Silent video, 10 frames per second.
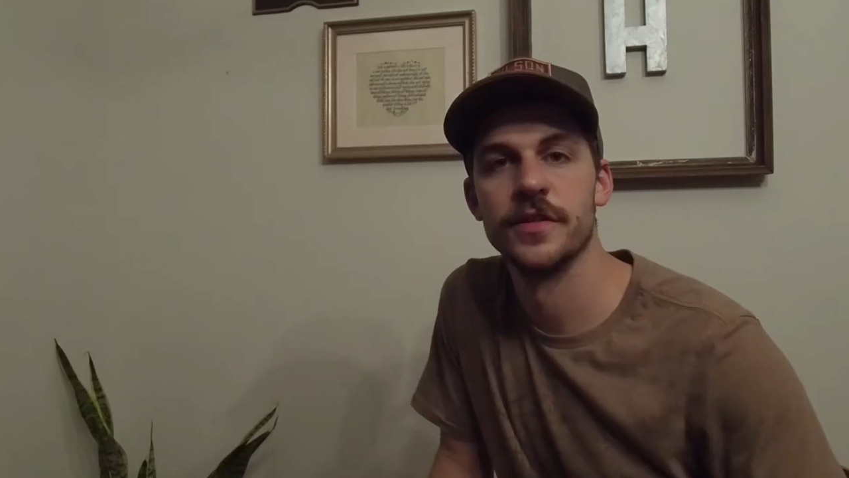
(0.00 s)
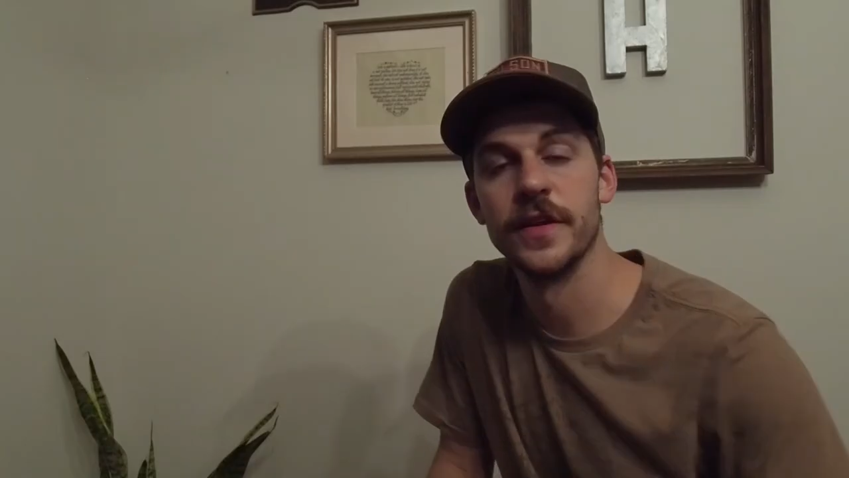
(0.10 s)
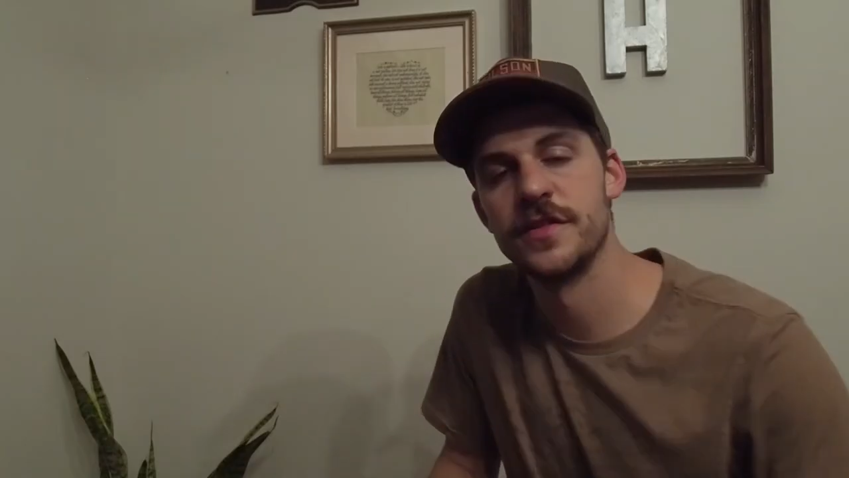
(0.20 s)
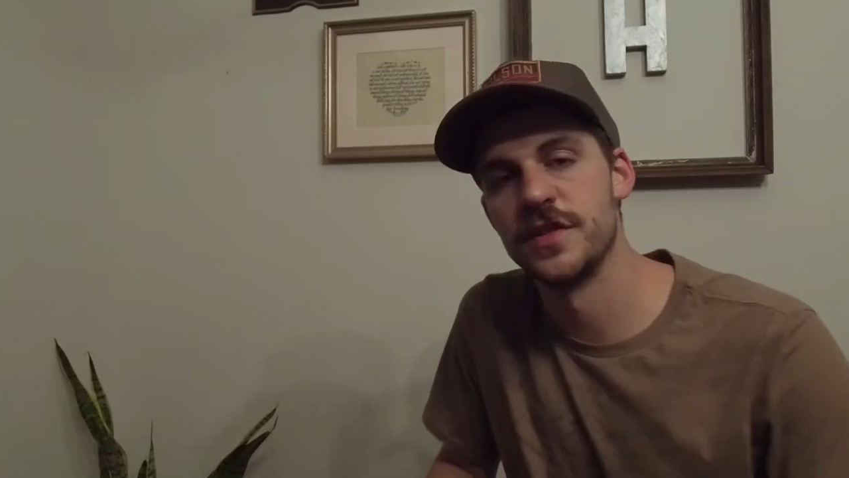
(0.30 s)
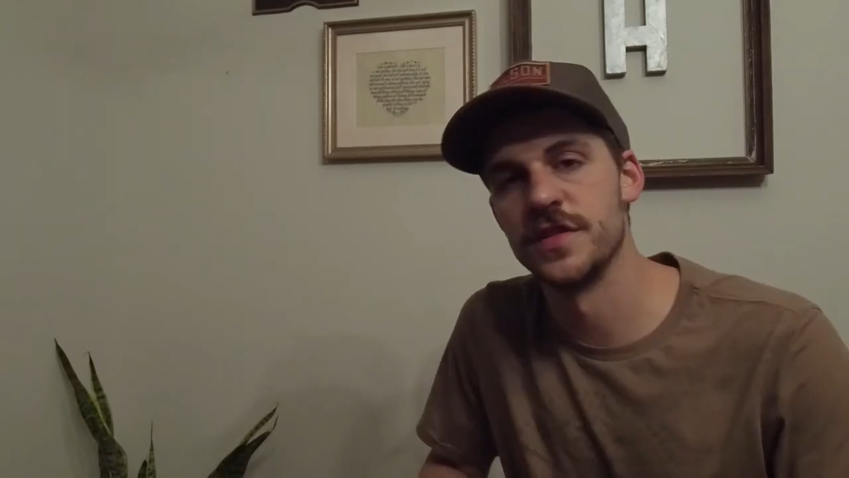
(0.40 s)
So
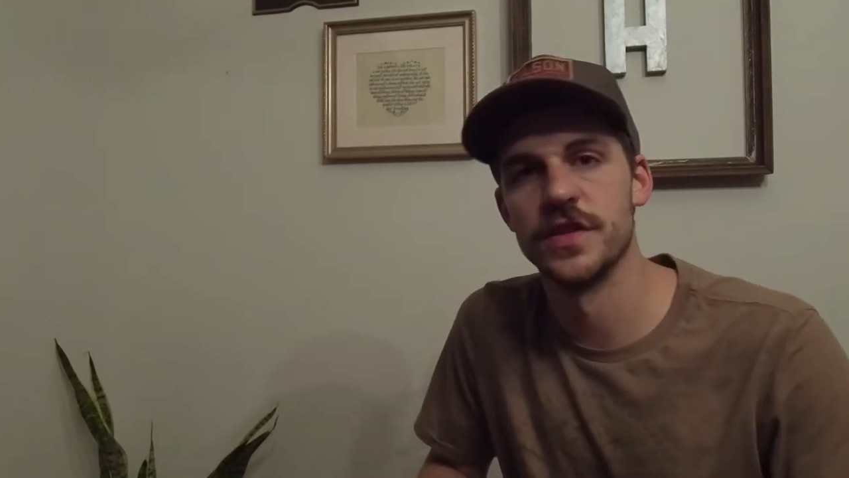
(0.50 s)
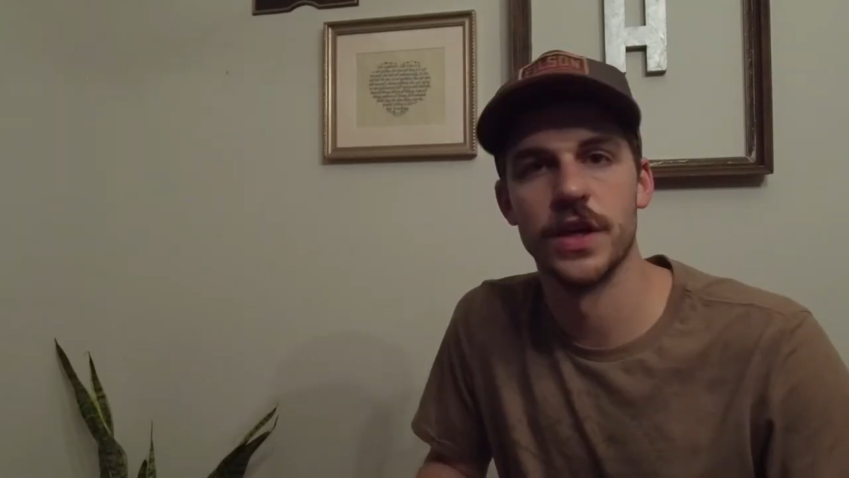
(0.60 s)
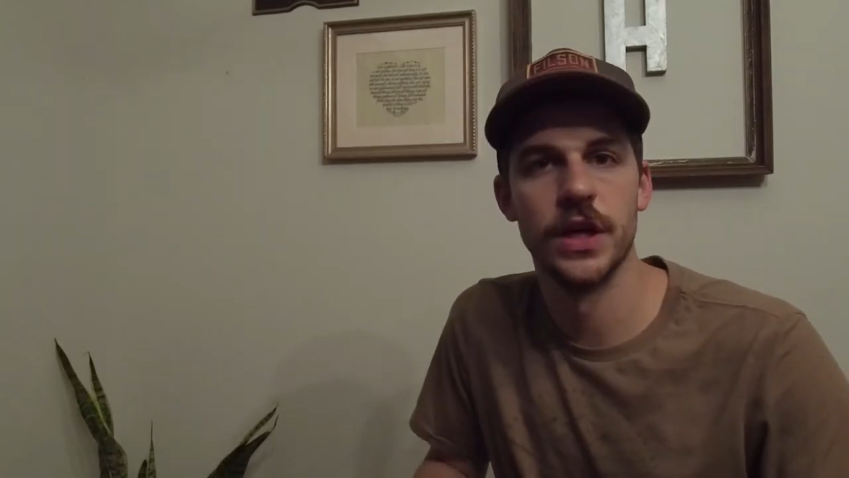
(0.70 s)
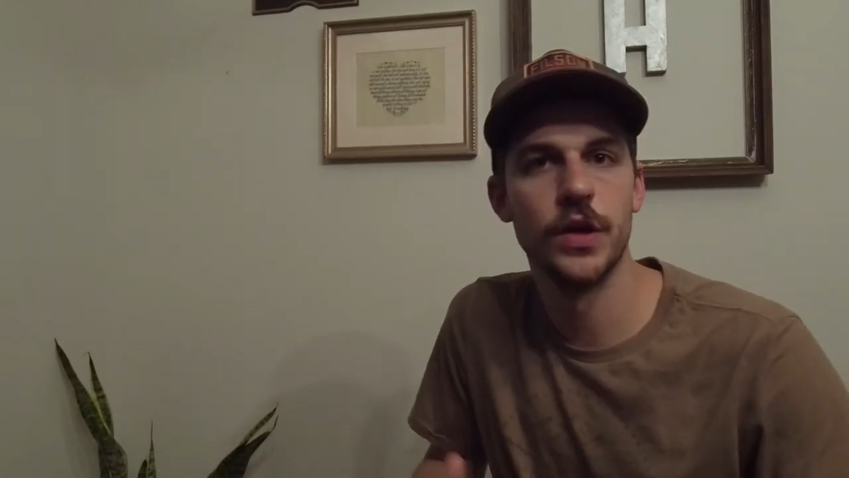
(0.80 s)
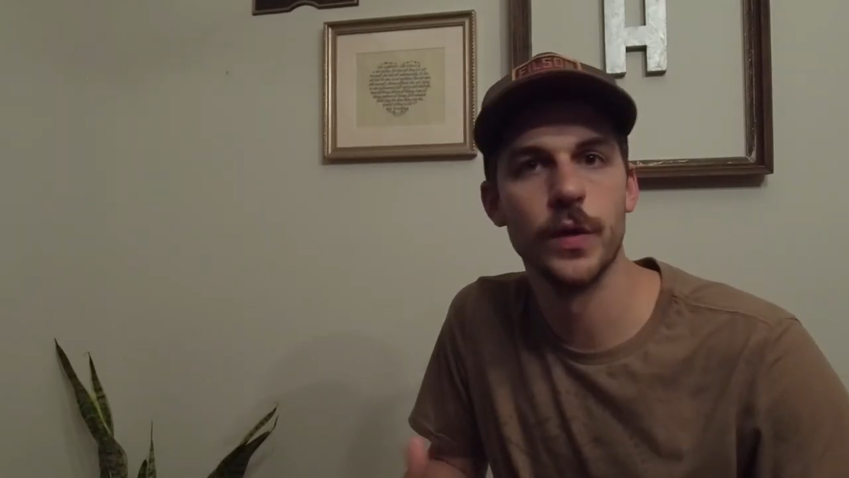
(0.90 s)
that's just
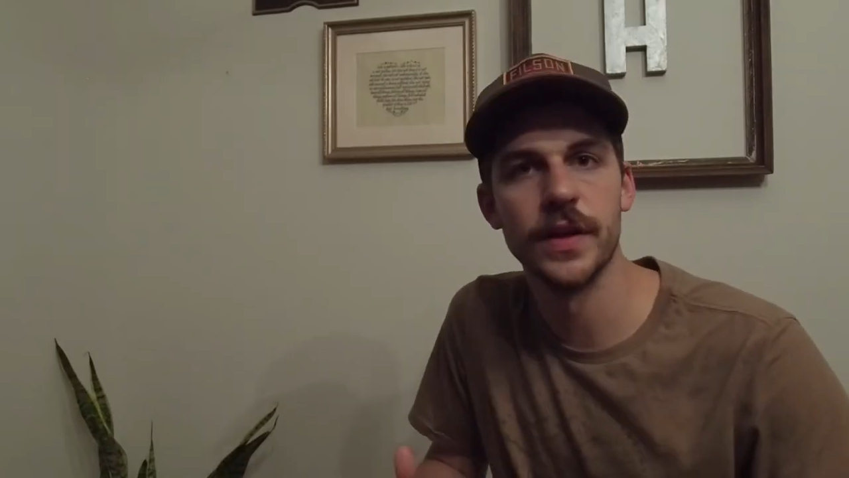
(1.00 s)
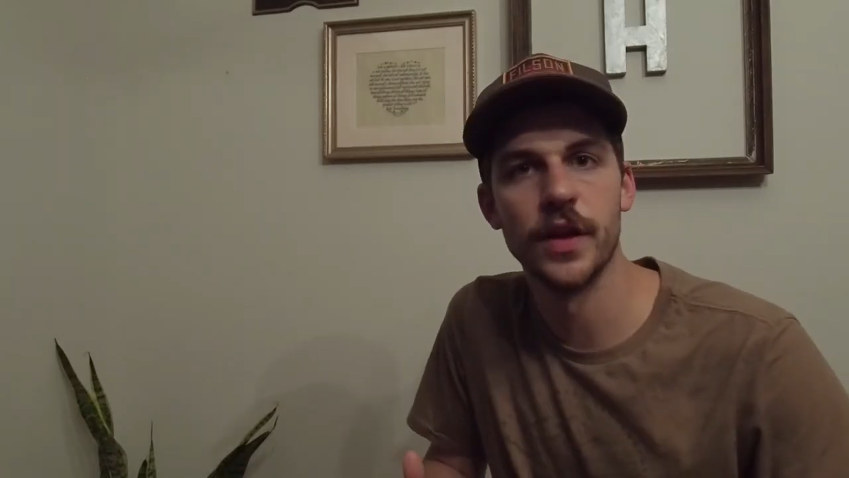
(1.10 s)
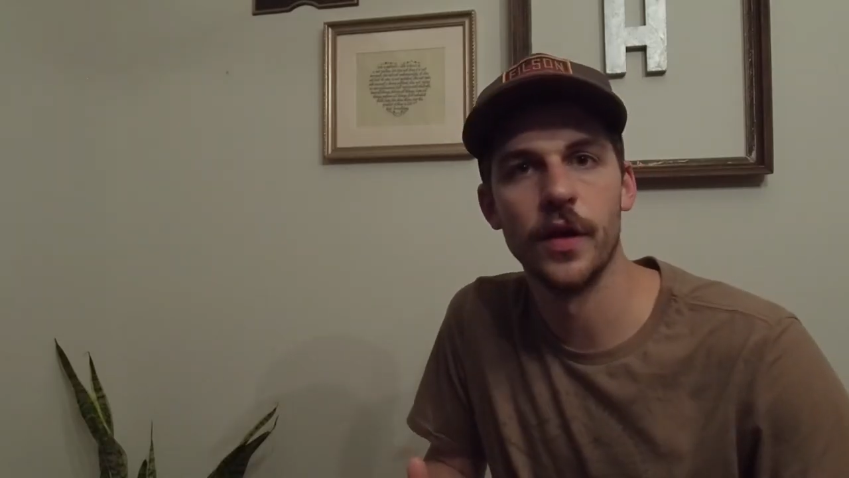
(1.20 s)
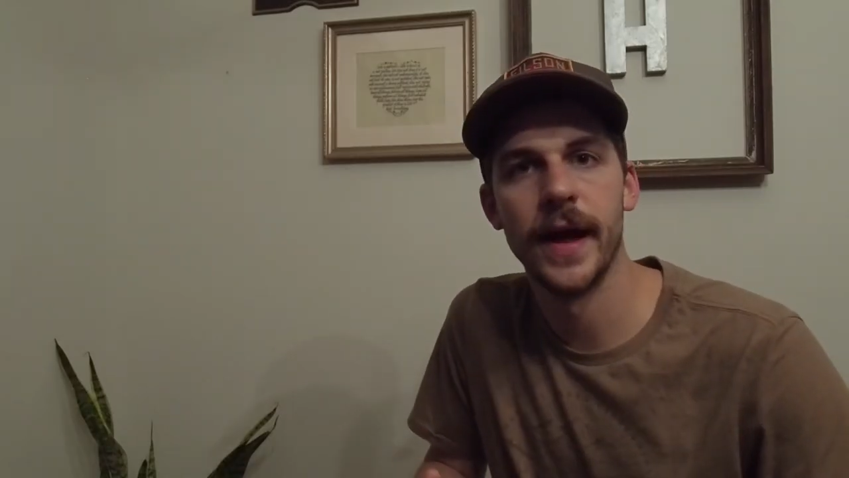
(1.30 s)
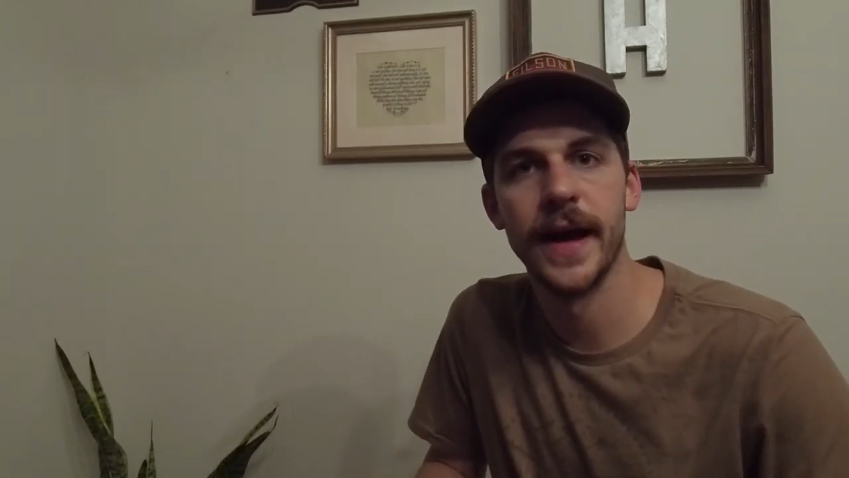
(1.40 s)
a quick
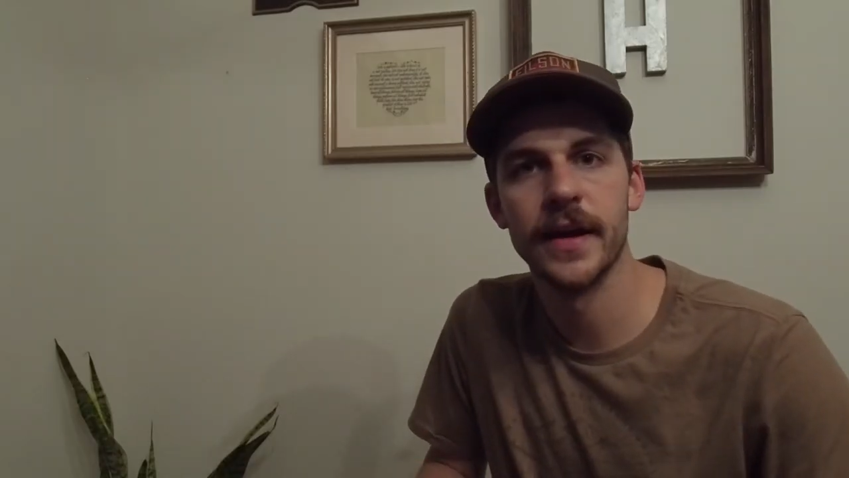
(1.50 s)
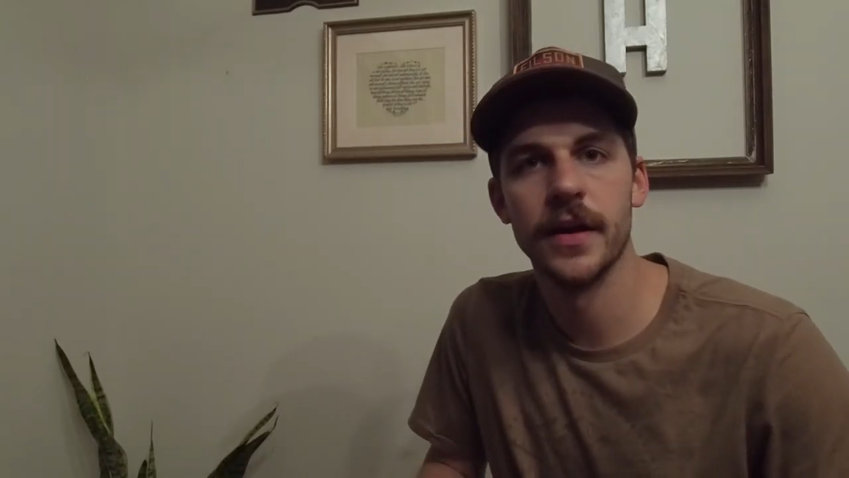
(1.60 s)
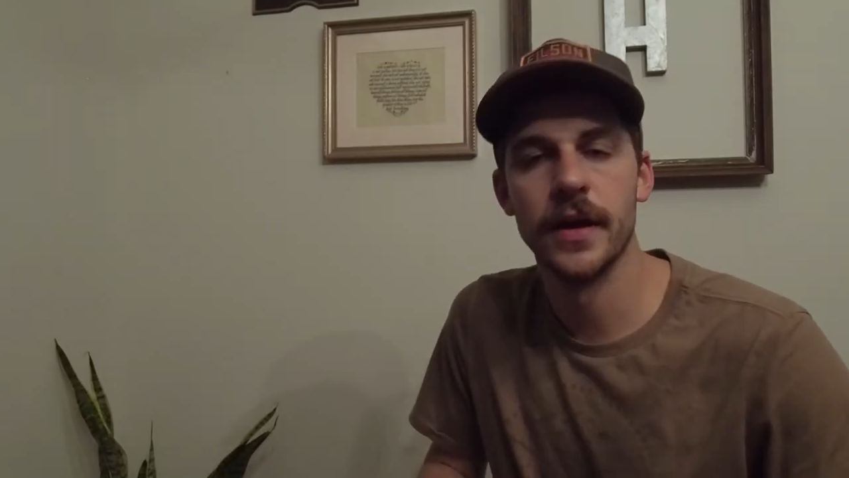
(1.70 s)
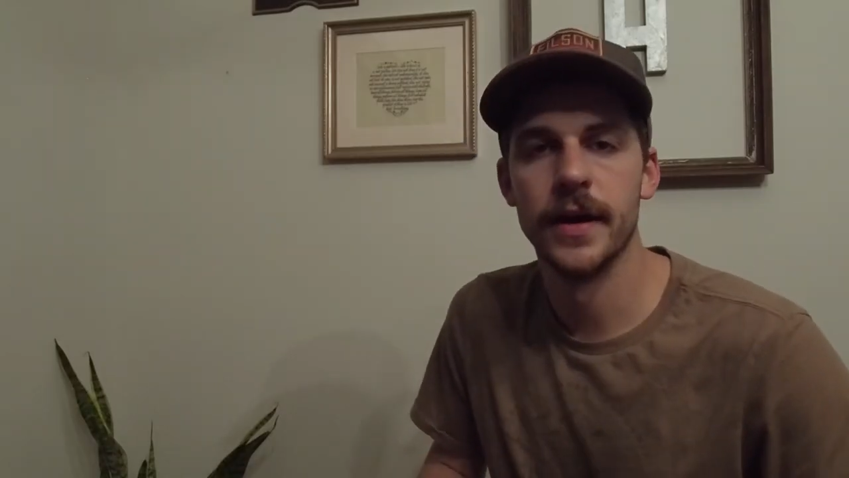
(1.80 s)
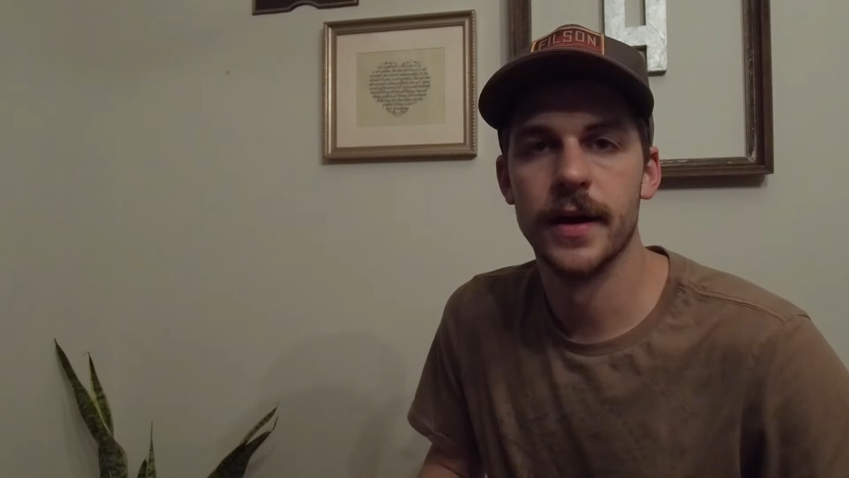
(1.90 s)
little hack
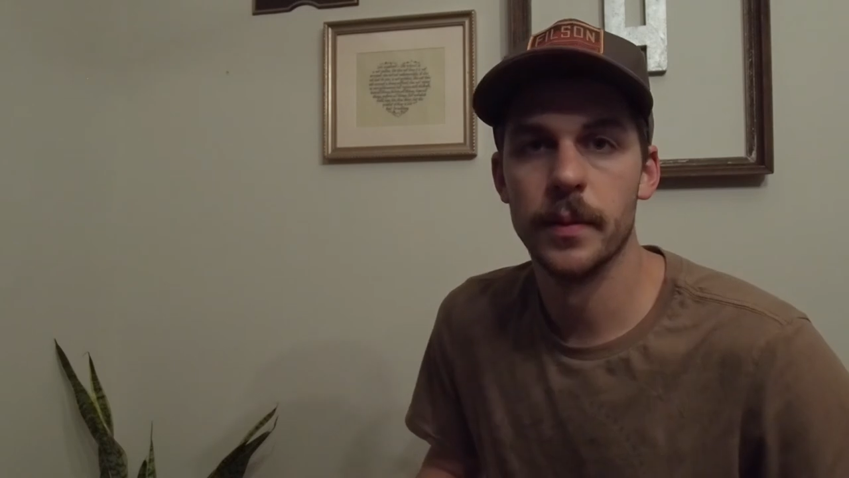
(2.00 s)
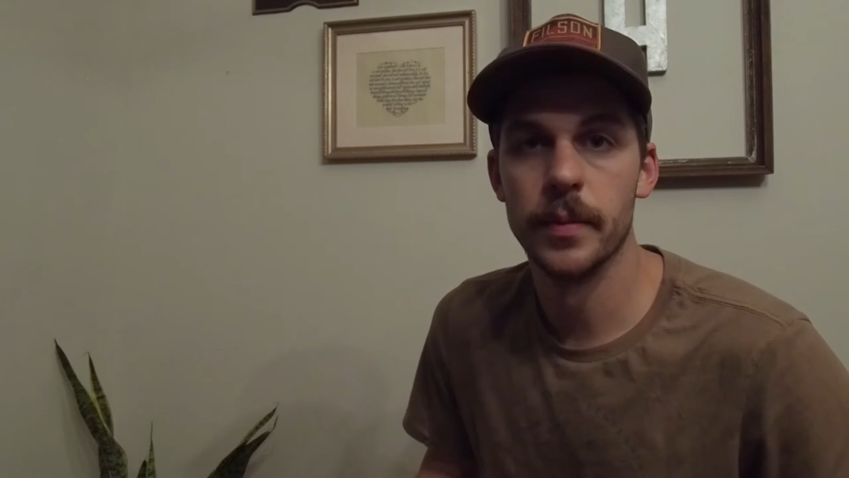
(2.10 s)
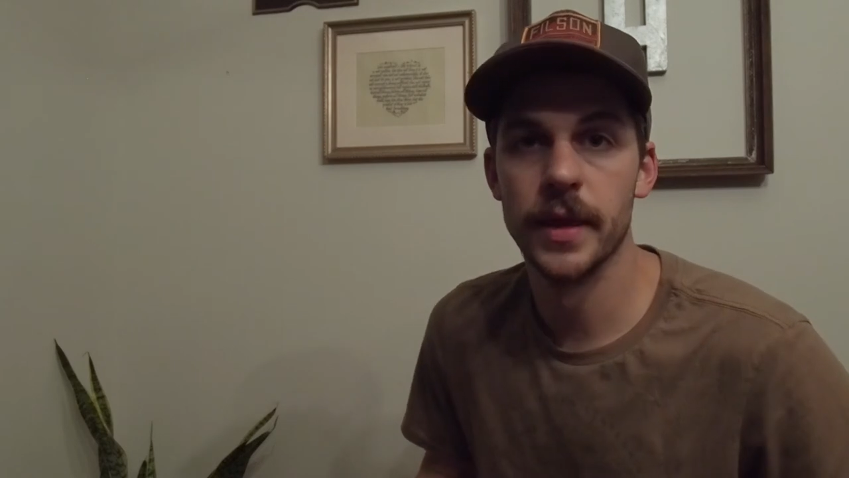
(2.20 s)
um,